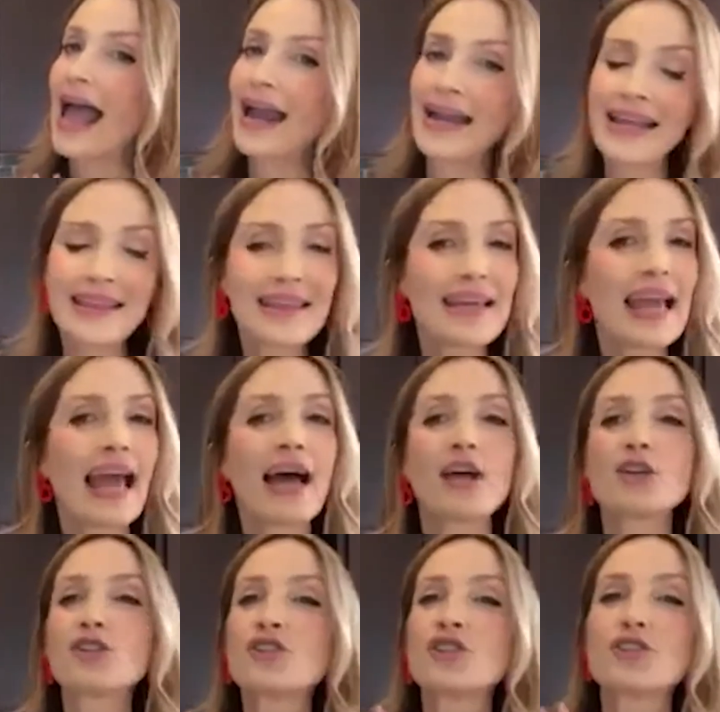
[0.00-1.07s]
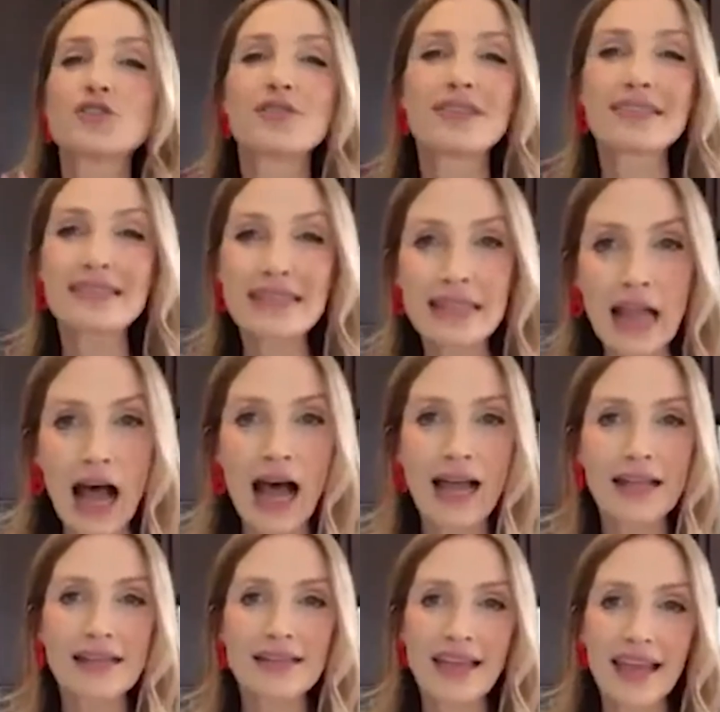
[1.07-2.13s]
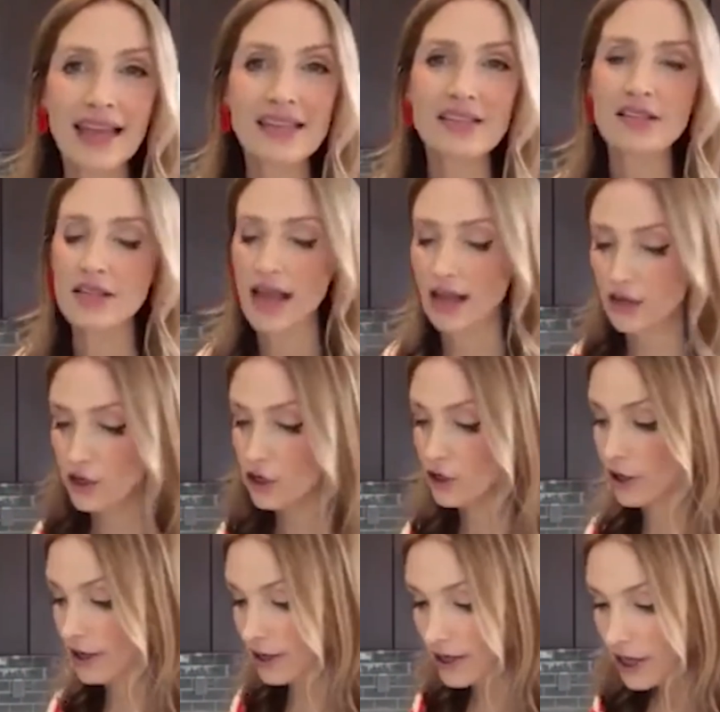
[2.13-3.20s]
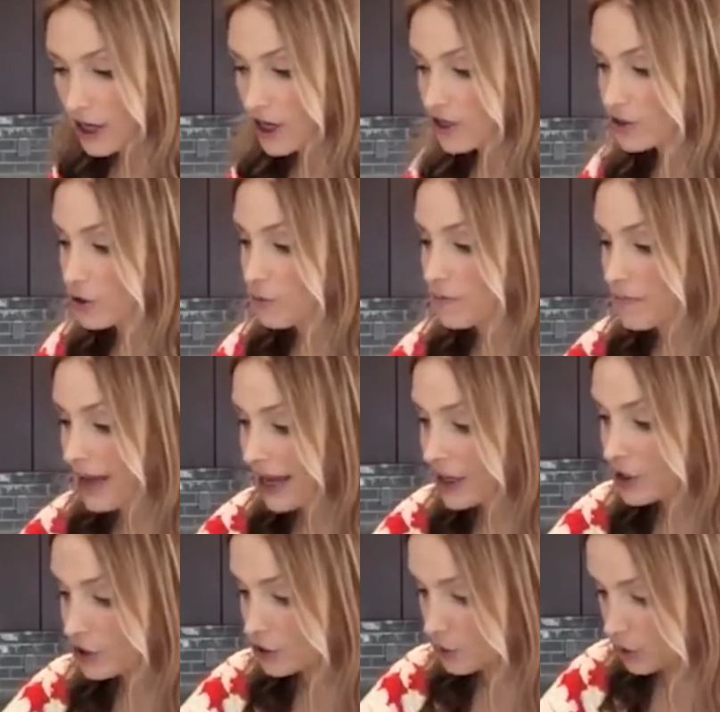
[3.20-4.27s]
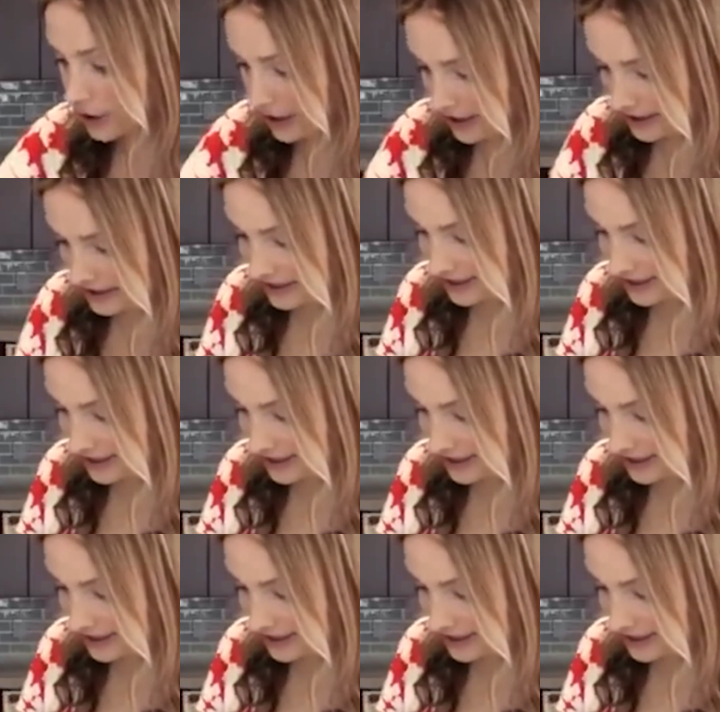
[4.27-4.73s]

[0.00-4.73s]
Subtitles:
Anything else just does not taste that good. So make sure it